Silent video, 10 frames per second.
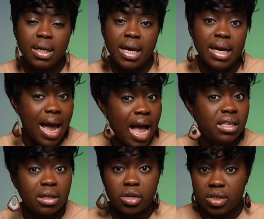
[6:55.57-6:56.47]
and
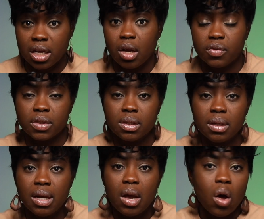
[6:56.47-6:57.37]
ask ourselves
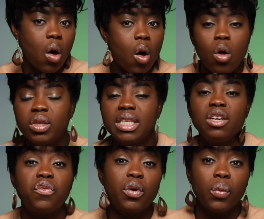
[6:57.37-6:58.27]
all the
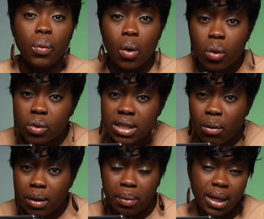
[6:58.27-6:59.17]
different roles that
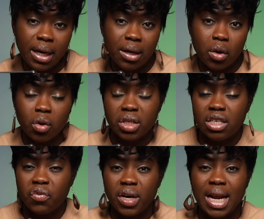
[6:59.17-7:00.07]
we play, all the
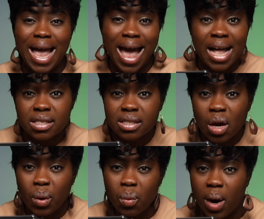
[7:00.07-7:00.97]
different hats
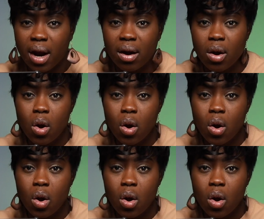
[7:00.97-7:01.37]
that we wear,